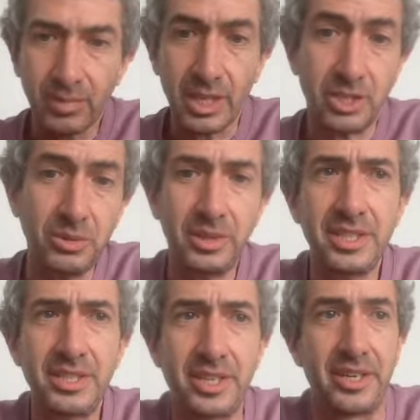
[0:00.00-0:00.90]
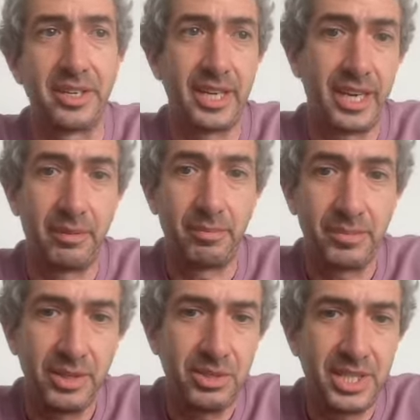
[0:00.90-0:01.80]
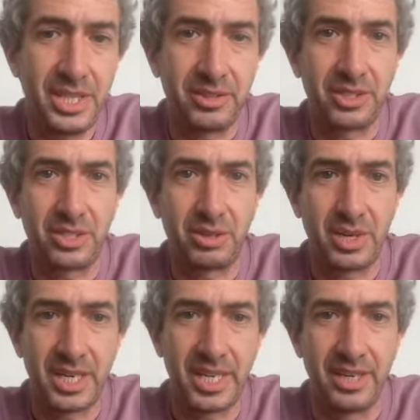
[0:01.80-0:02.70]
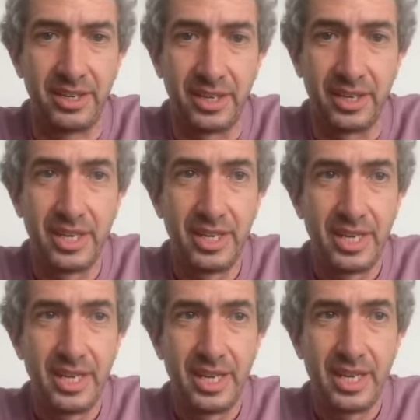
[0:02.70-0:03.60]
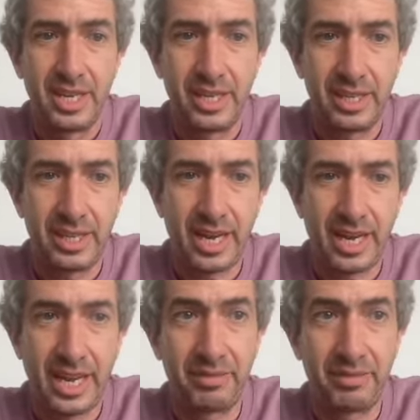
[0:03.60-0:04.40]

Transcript: So let's start. You see on the screen here, I have